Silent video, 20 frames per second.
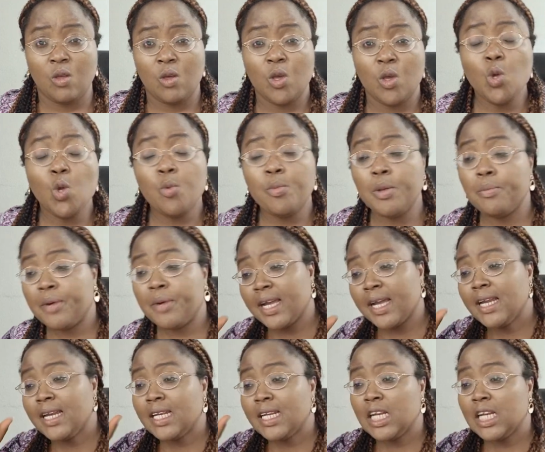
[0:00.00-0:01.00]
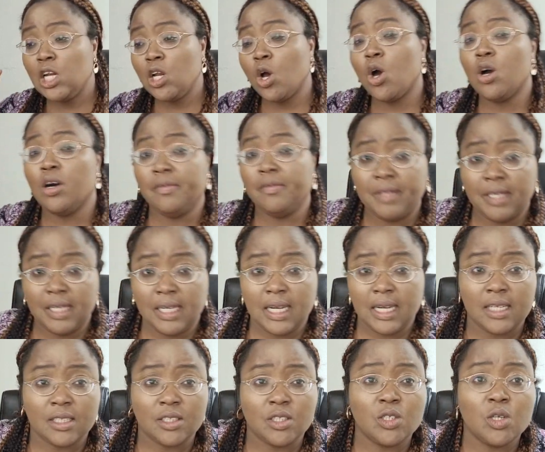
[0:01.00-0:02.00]
You'll be breaking the law of the
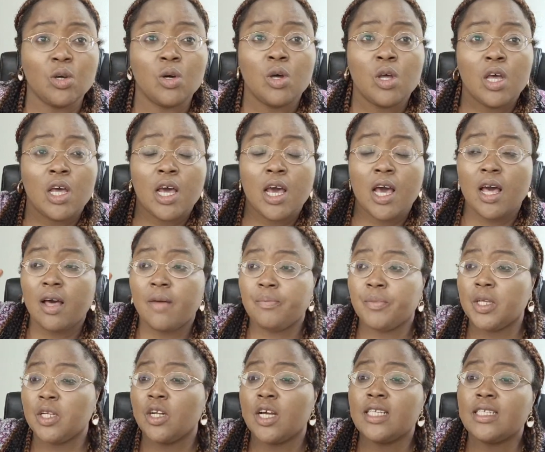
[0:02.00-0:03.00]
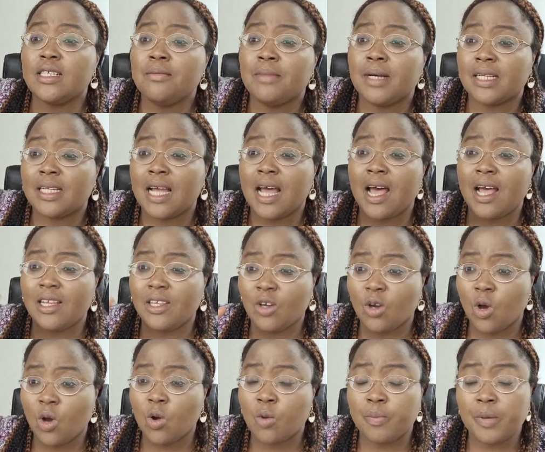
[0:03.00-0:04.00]
land. So it doesn't matter
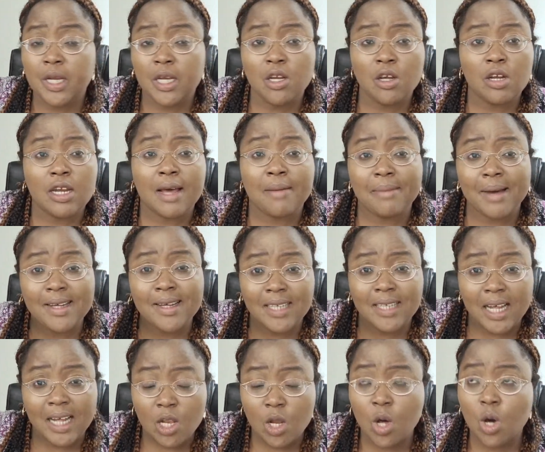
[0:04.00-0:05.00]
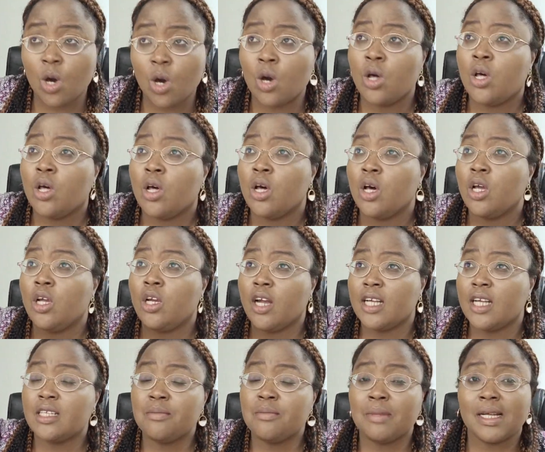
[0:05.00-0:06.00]
your opinion about that law. It
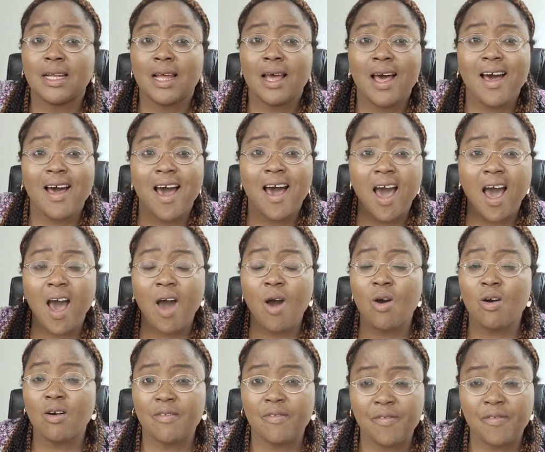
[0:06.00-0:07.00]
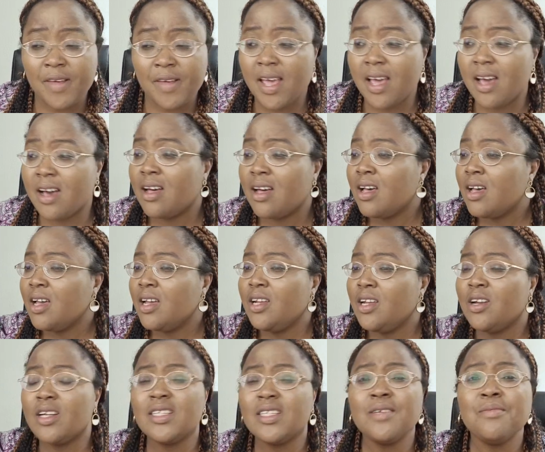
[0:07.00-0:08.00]
doesn't matter how unfair. It
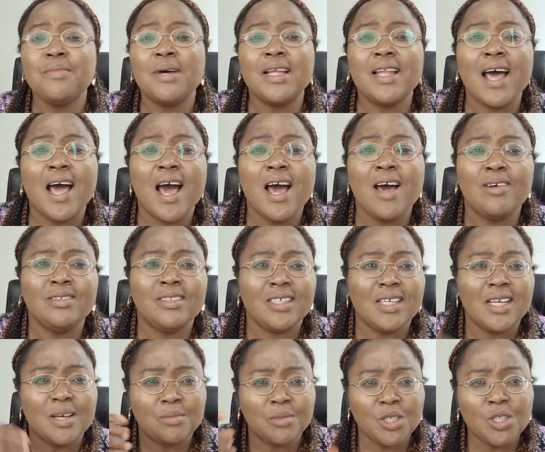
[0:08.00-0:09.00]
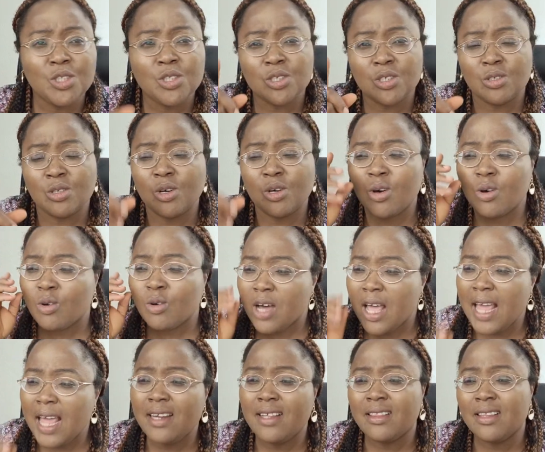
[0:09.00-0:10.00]
doesn't matter the emotion or
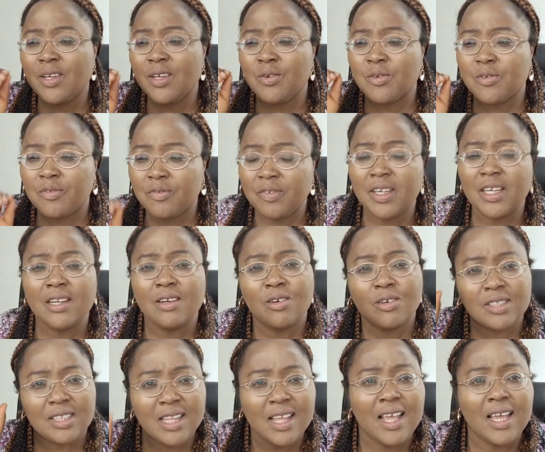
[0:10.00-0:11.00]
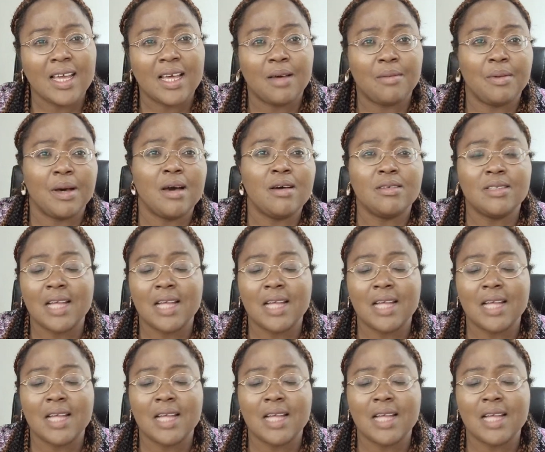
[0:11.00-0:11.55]
anything you feel or think about